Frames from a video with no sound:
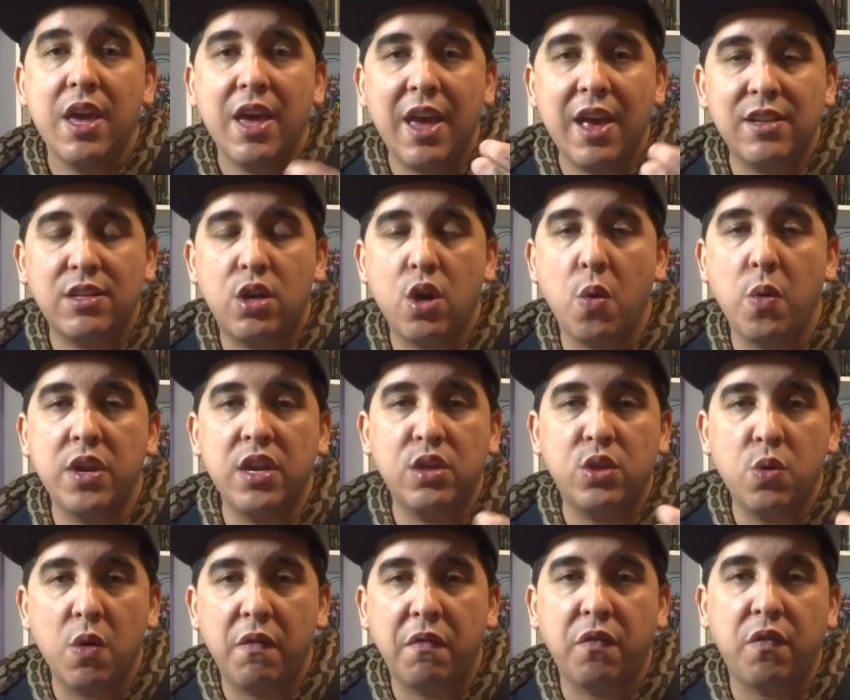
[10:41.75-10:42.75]
it's going
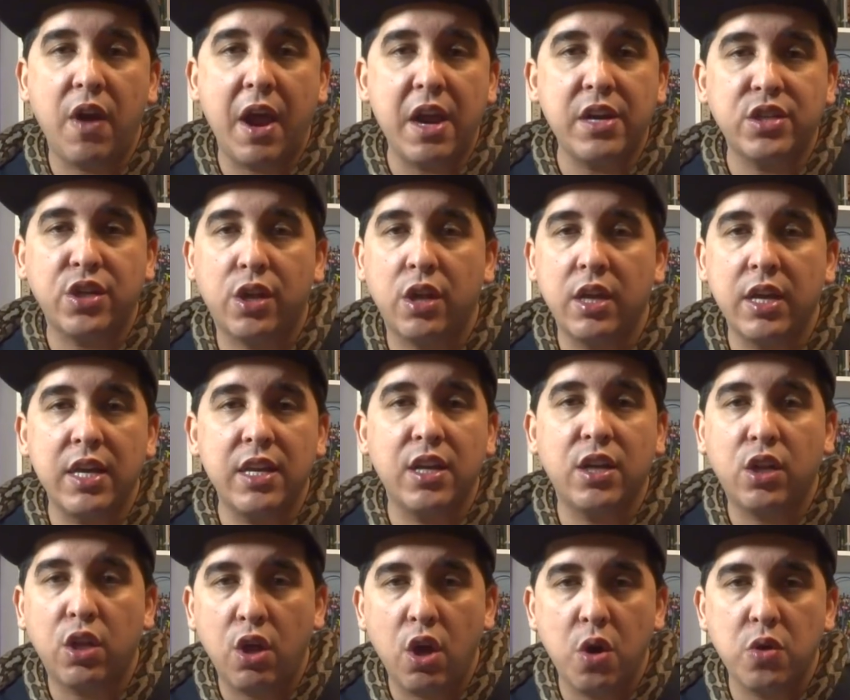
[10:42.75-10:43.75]
into a fresh, clean
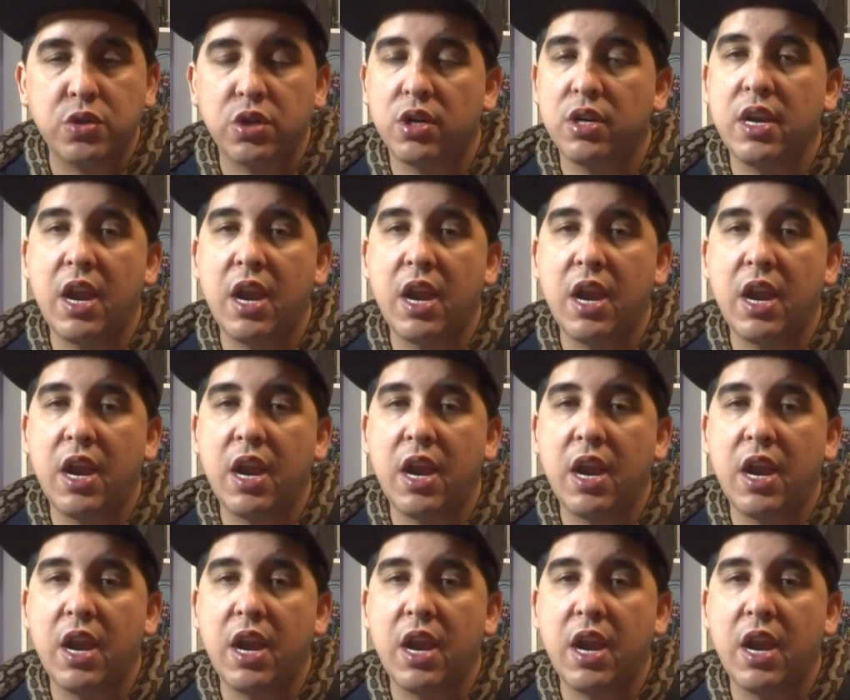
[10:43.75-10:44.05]
enclosure,